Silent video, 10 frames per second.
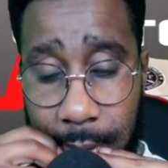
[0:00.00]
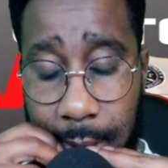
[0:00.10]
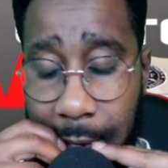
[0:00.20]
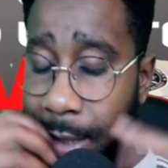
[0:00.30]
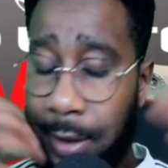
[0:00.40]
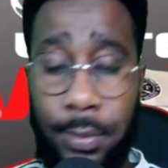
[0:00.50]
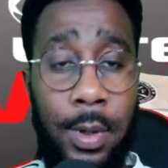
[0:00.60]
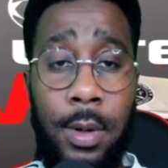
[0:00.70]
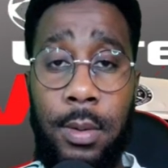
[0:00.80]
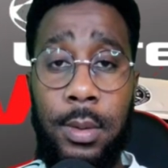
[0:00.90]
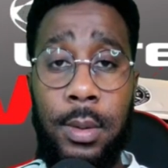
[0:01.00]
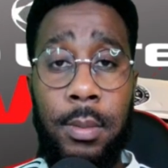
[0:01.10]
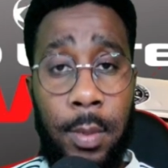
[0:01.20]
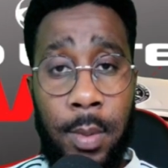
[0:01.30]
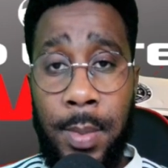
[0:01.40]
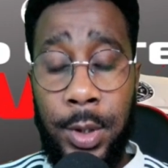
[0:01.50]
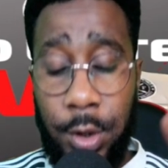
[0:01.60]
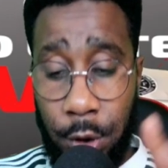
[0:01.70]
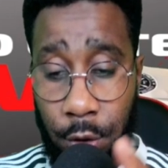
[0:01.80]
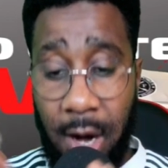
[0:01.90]
And as well, remember to
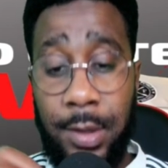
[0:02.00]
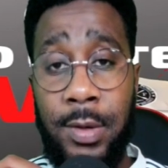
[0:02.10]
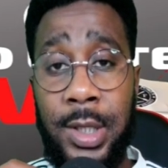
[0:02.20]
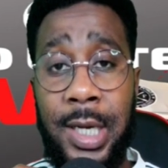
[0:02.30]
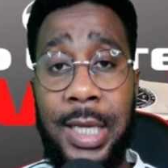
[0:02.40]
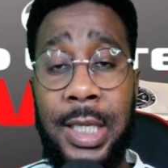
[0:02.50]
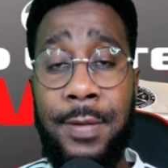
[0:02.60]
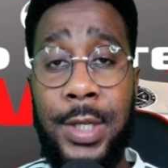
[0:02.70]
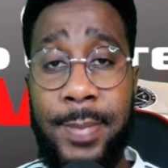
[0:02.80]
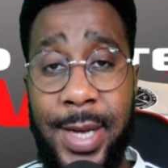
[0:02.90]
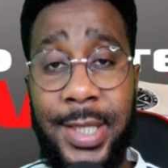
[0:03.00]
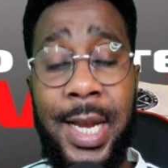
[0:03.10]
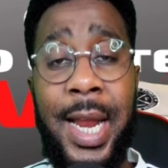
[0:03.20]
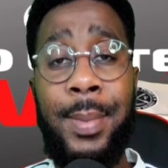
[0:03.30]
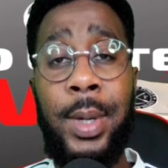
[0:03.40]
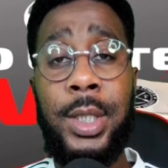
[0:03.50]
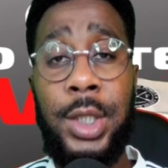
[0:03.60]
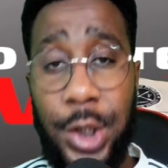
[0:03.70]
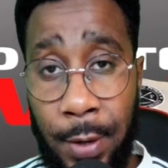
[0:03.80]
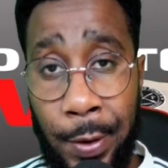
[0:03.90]
subscribe to Red United TV, smash that like button,
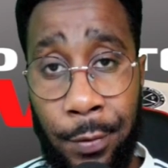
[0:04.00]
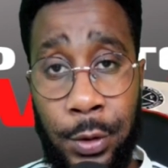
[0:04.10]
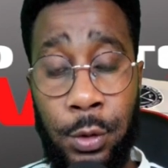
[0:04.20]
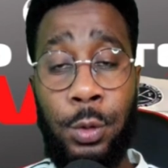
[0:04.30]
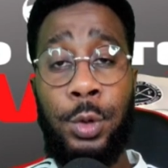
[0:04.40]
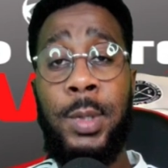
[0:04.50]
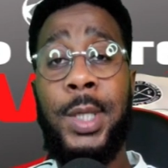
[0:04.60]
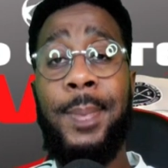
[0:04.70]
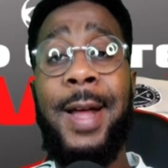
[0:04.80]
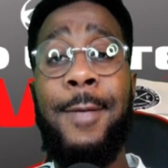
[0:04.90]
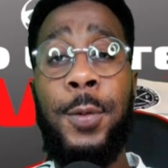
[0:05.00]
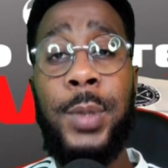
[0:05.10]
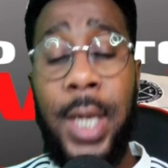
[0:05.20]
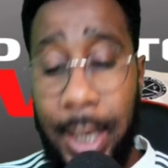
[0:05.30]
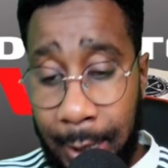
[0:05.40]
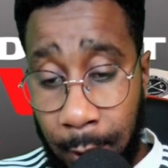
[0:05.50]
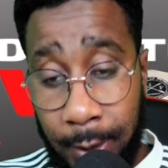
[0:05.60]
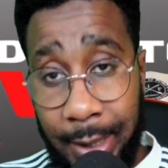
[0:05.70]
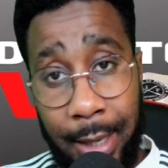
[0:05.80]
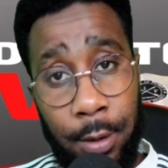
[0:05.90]
share it across all social media platforms. Click
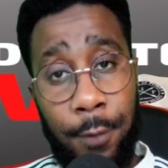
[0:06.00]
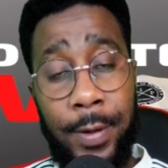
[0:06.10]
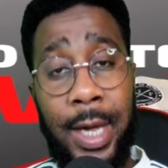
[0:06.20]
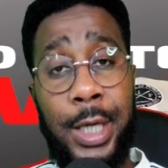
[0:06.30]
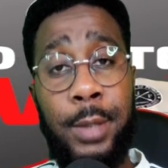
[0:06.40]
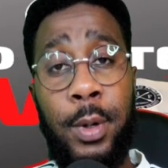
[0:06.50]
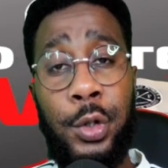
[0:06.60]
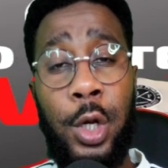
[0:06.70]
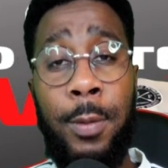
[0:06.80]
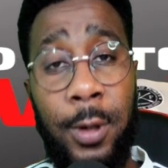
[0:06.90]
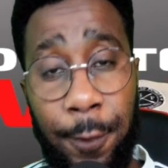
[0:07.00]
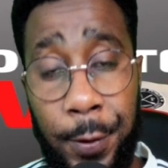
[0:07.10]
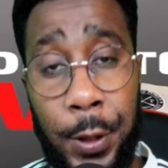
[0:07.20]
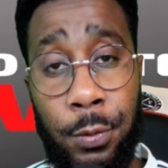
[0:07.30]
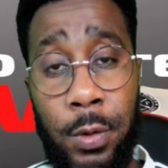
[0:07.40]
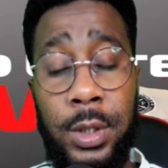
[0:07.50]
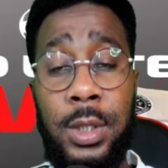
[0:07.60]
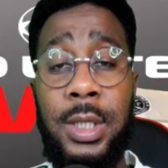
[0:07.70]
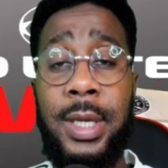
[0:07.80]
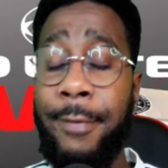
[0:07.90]
on that notification bell so you can be the first one to
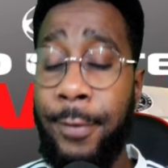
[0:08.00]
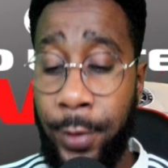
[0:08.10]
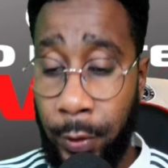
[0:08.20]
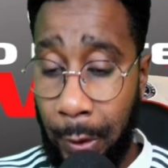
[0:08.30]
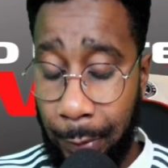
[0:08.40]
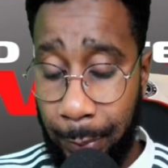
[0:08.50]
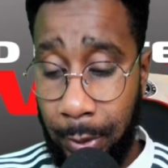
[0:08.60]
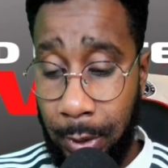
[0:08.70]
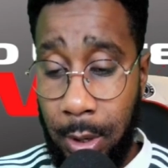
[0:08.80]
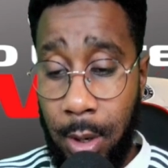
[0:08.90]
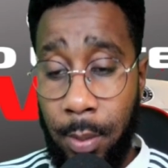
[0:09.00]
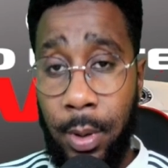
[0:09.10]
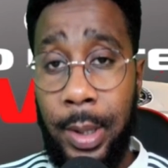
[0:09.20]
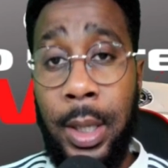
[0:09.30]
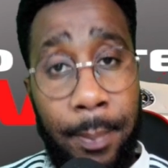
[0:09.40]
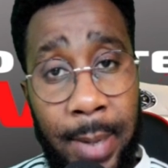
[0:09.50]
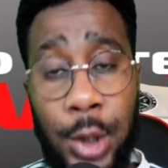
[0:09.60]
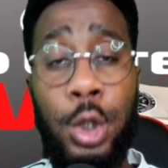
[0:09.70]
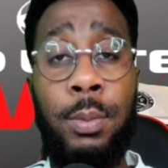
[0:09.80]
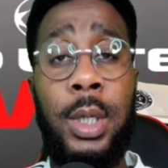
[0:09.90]
see every video that we put. Make
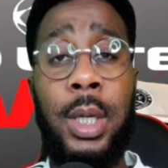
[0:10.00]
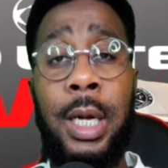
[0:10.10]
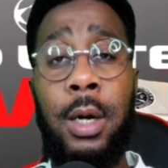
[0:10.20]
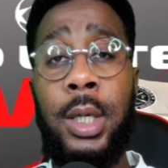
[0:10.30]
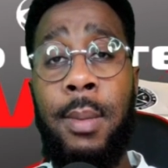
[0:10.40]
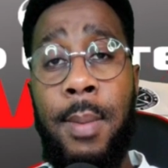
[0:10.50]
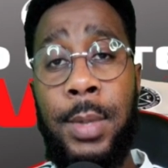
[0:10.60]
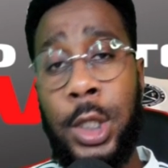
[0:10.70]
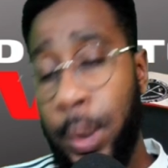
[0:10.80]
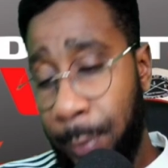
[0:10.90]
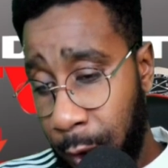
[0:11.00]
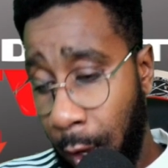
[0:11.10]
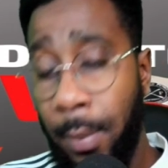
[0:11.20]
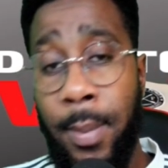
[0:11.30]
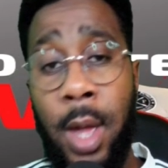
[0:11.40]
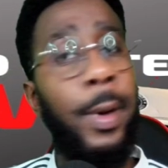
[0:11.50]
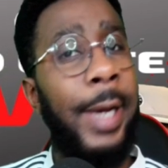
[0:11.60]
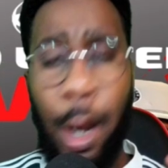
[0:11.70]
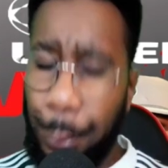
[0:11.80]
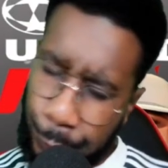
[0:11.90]
sure you click on the membership to become a member
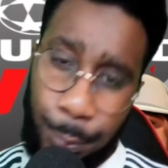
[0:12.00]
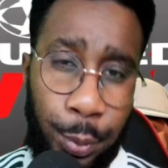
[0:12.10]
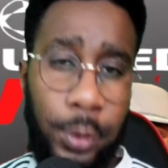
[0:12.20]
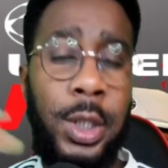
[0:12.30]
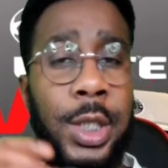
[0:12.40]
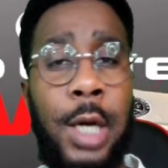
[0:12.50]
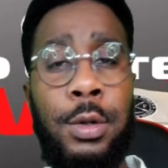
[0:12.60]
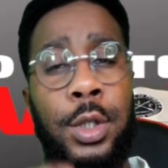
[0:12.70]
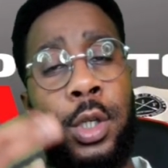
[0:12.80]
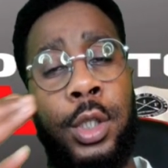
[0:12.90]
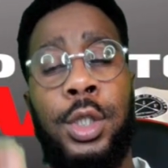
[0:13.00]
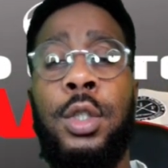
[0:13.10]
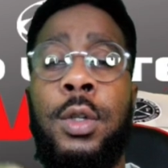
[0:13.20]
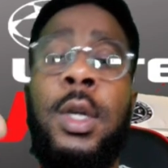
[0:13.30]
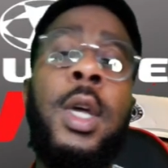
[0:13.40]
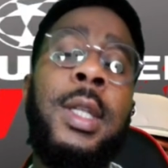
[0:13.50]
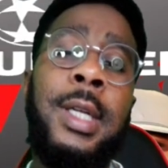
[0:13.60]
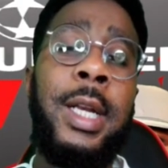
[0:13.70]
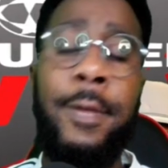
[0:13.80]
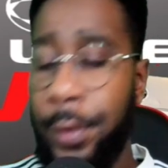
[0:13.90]
and help support the channel to continue
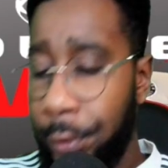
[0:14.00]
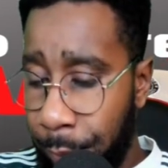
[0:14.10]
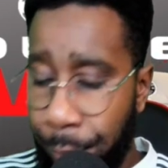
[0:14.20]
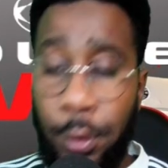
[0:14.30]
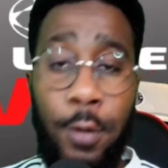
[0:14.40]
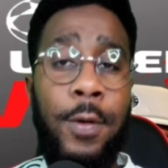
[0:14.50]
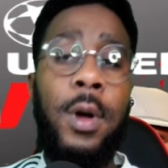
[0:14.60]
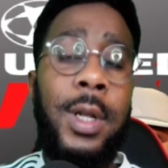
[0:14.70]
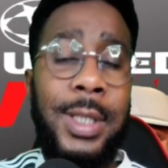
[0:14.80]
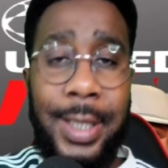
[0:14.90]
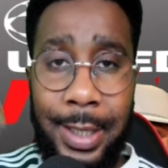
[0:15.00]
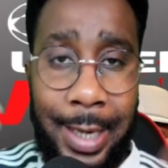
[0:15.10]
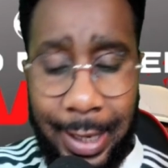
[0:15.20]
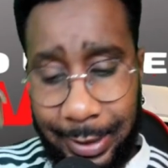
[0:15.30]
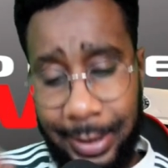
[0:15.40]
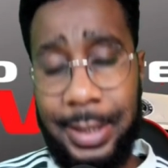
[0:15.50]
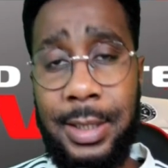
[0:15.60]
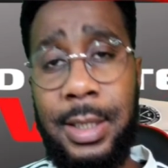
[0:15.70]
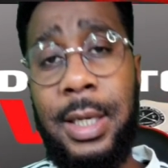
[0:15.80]
delivering you beautiful content like this.